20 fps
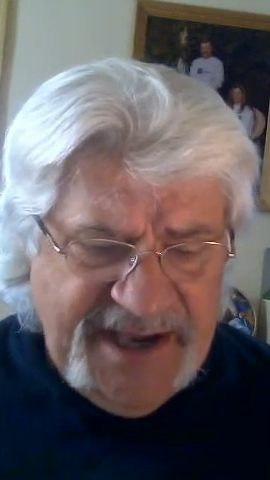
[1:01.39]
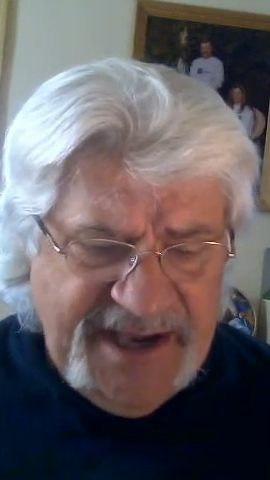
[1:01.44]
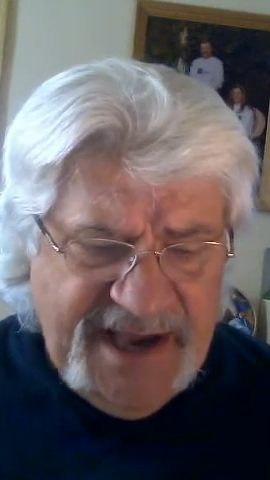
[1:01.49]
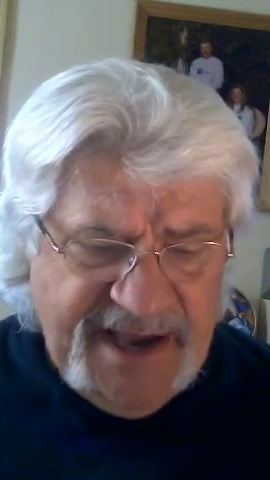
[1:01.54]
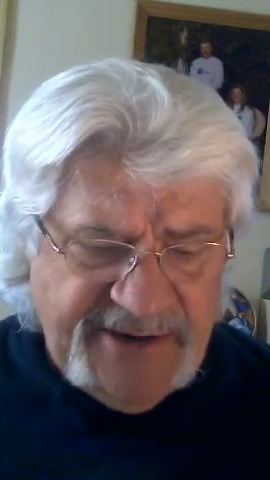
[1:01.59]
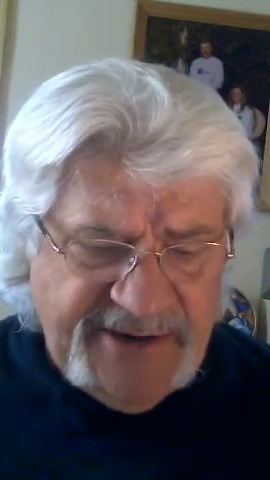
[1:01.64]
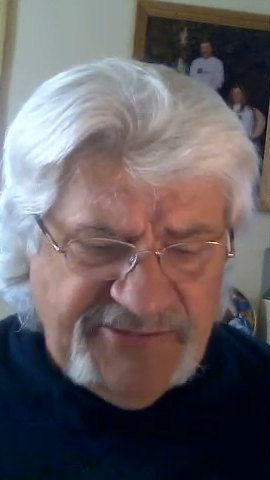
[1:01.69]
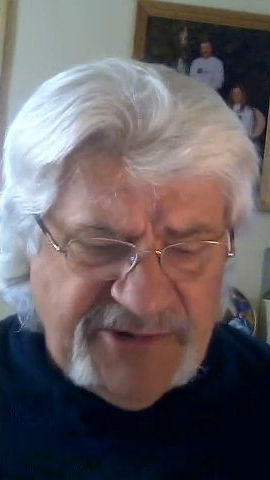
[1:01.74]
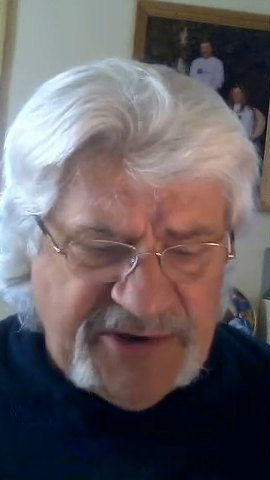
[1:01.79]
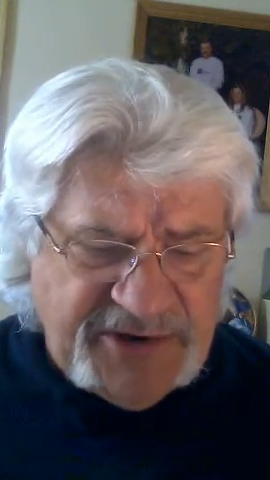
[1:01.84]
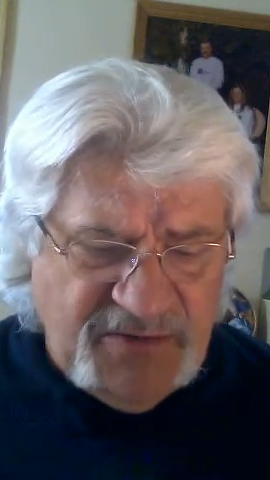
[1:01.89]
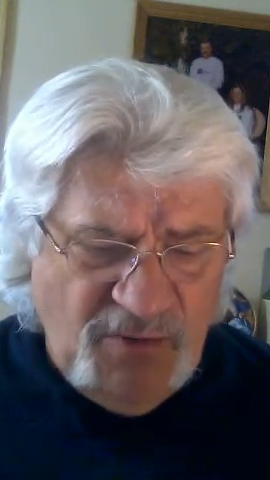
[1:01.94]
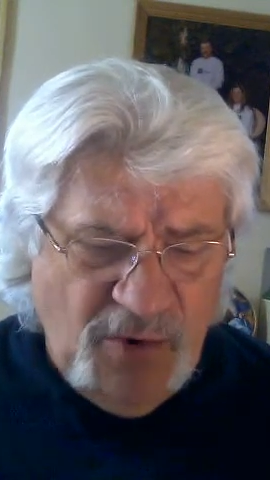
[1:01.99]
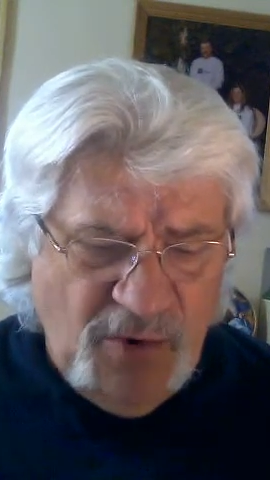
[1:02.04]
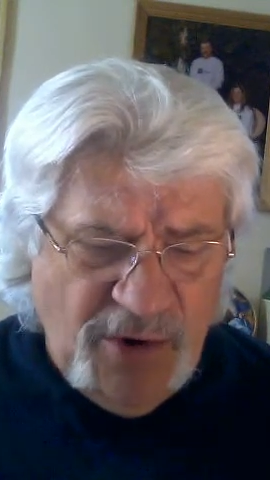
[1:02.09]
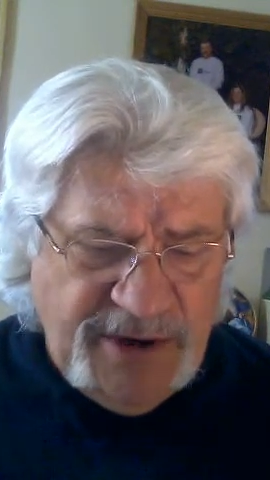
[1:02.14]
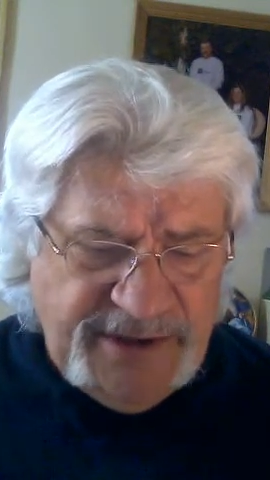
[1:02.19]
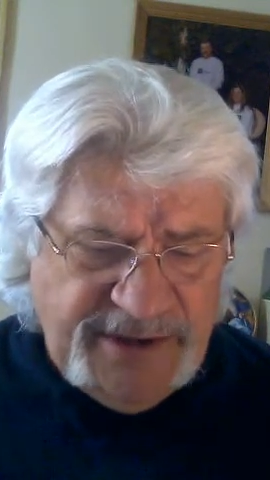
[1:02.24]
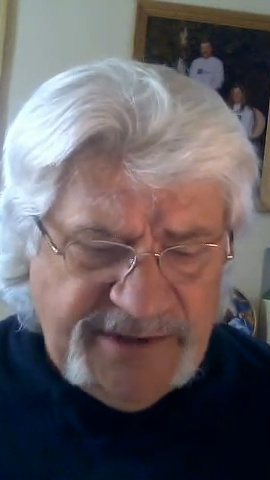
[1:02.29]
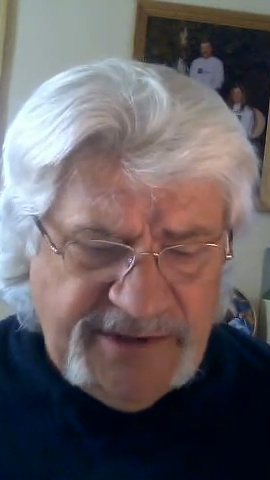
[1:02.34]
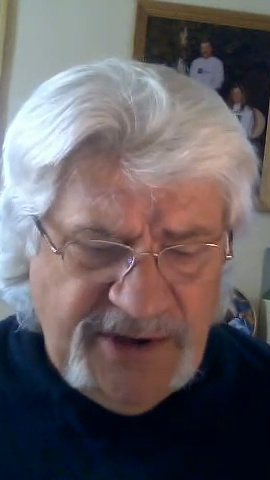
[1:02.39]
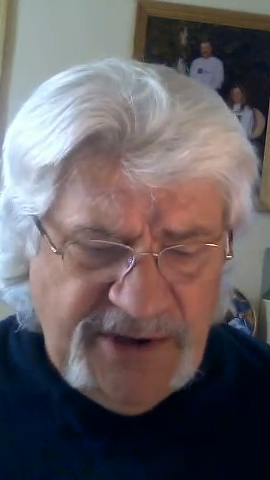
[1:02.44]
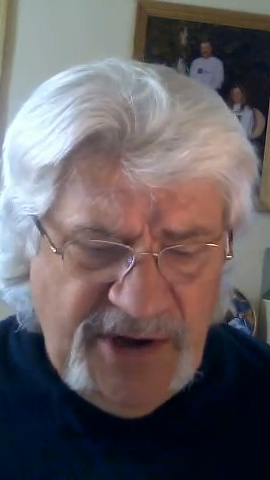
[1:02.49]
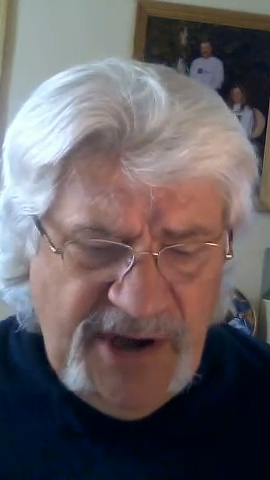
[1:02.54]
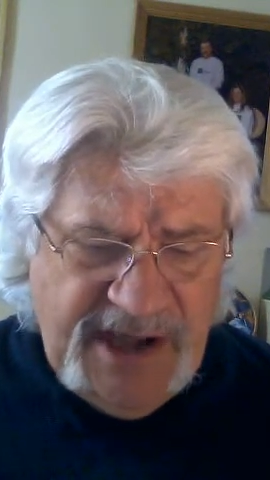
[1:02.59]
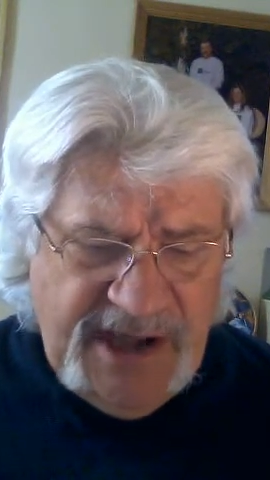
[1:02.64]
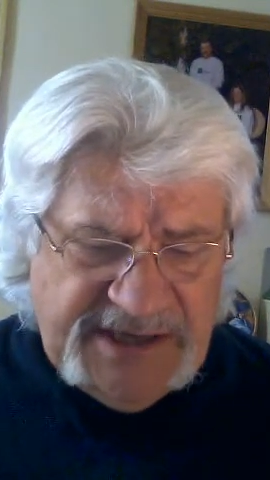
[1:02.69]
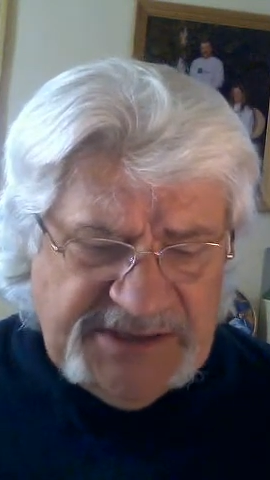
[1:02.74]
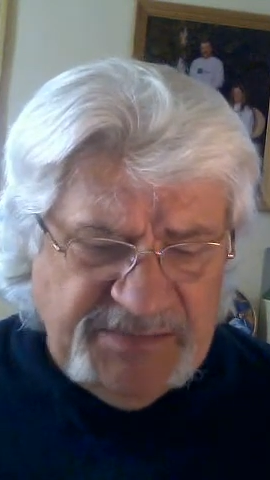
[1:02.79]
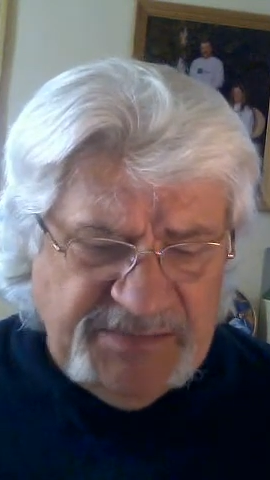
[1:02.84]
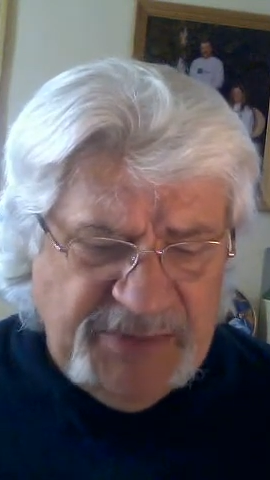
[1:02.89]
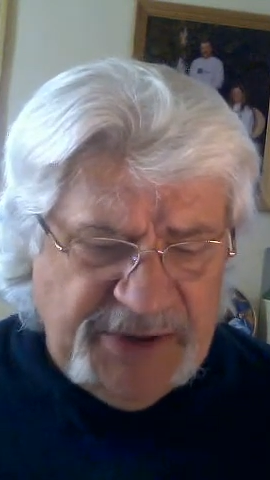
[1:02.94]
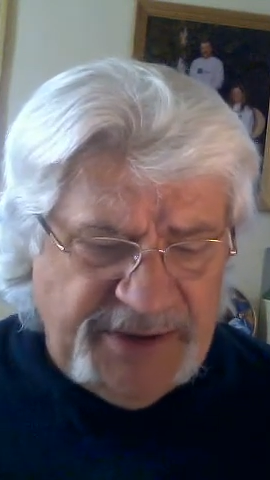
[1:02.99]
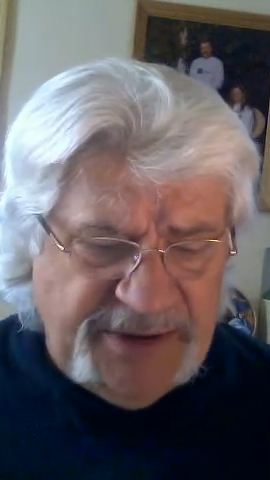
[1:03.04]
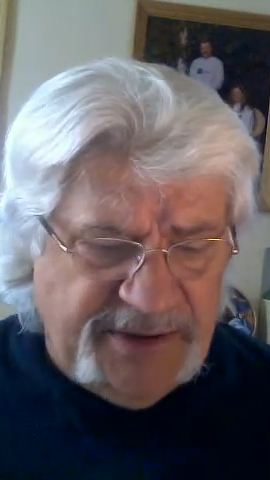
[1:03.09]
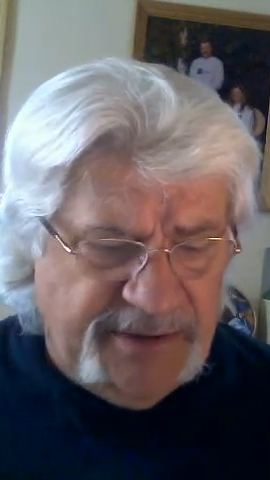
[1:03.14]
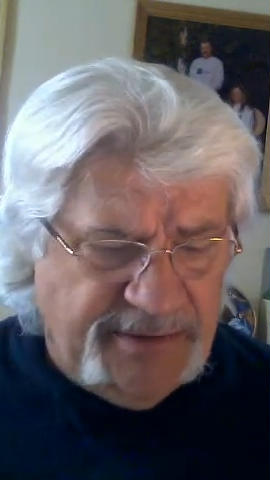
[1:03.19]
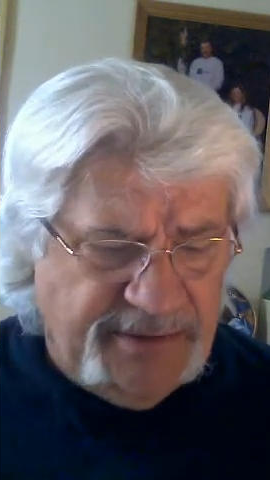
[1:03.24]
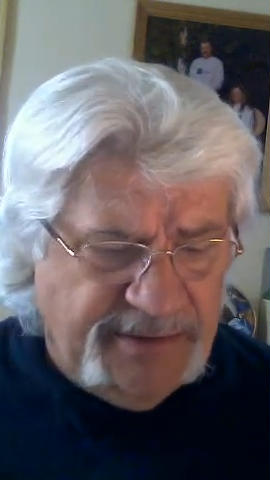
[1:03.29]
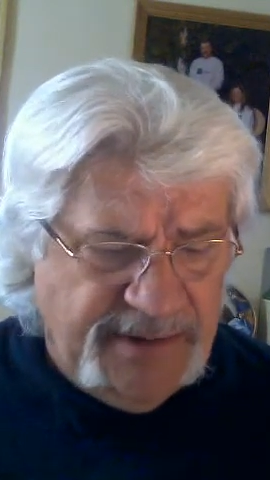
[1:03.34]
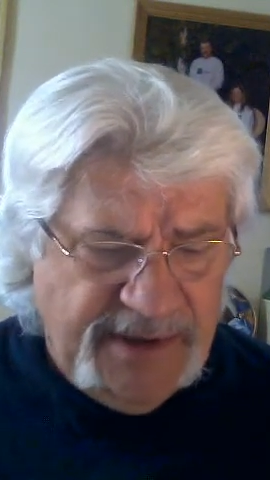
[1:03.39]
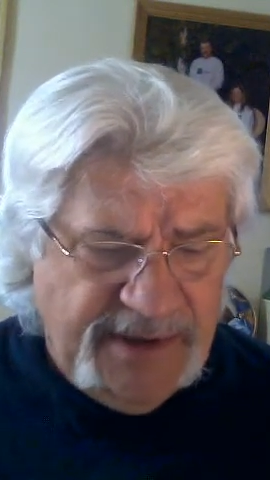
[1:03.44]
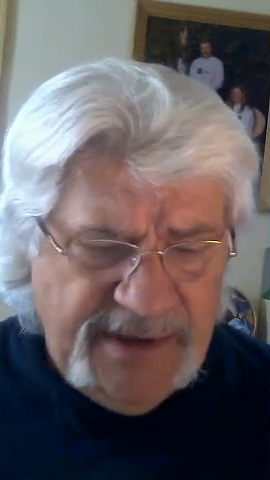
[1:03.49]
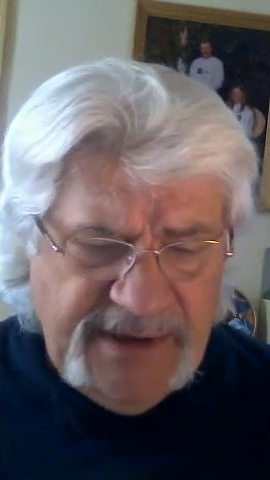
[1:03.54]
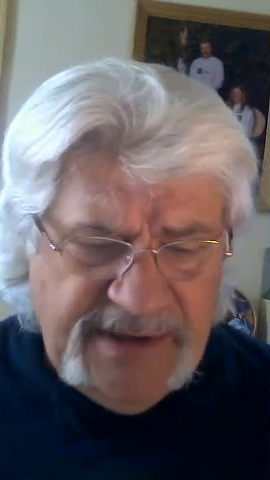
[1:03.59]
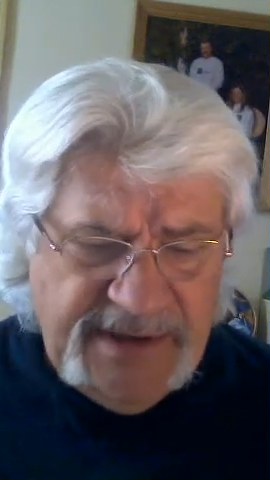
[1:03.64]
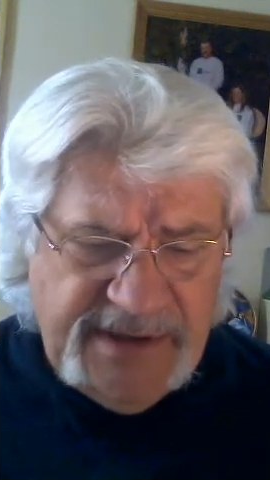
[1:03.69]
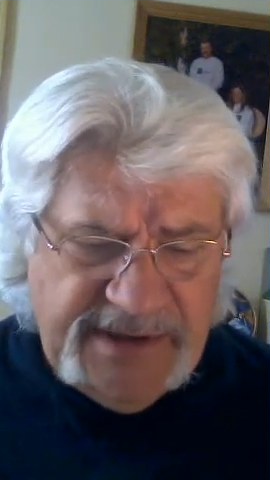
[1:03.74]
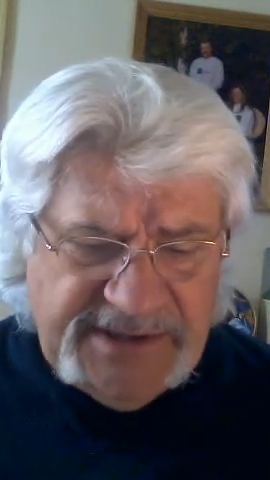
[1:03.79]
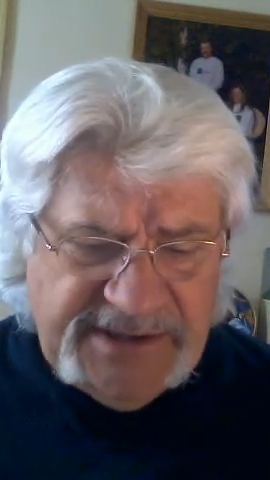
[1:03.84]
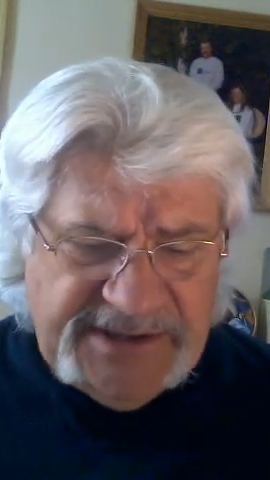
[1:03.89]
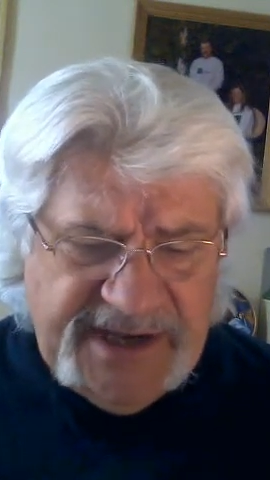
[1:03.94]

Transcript: psychiatric ward at the hospital,"